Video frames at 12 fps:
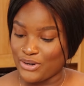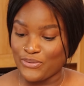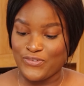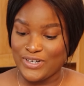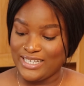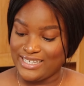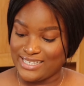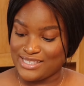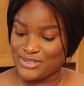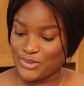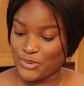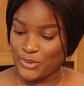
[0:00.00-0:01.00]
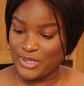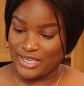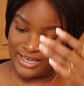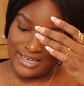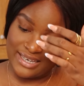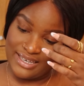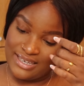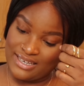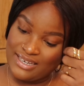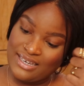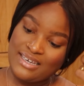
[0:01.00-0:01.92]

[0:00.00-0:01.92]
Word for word: hopefully it's okay